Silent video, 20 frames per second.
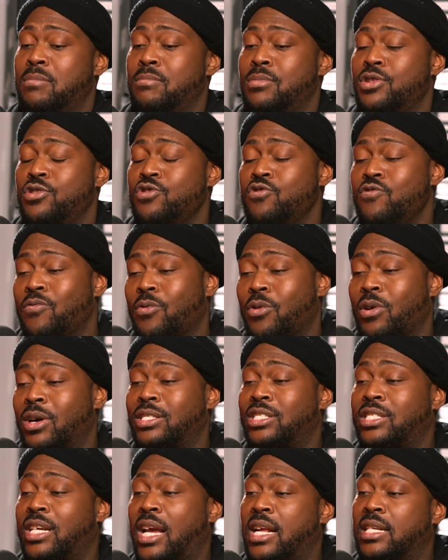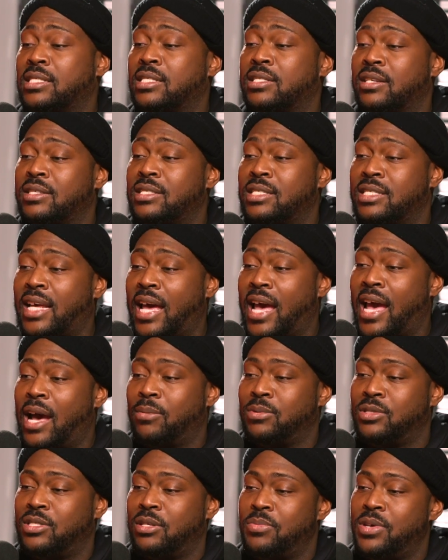maneuver or change their
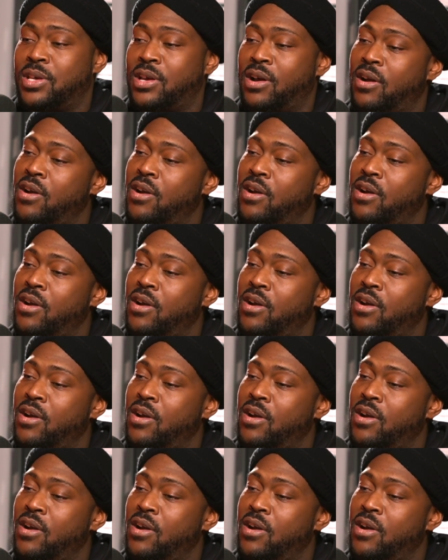sound to be